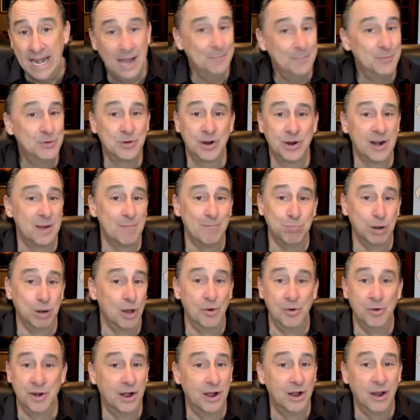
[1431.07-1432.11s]
I'm sure I'd have
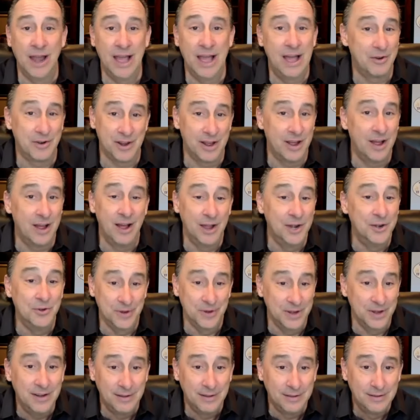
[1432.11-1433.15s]
blown it all out at
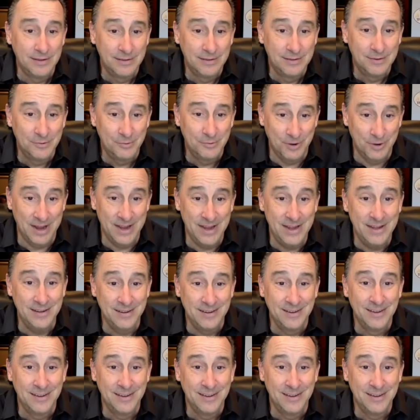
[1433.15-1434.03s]
hundred, right?